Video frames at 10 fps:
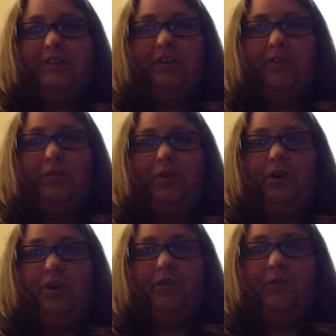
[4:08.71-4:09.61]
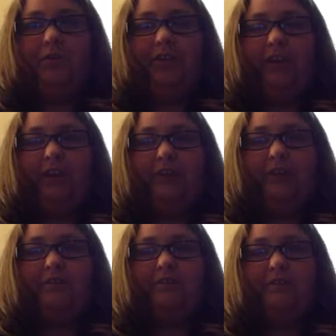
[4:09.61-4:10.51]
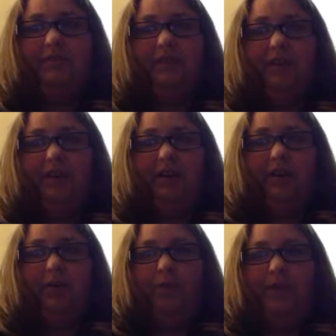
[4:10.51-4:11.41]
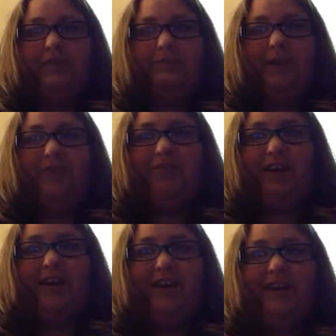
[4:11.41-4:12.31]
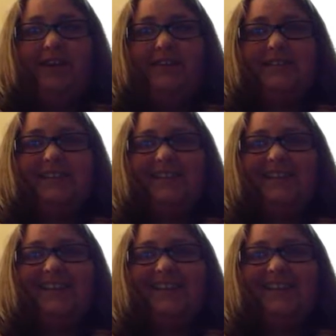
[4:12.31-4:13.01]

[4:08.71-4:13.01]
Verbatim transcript: on the wall with the light on? Where's my face?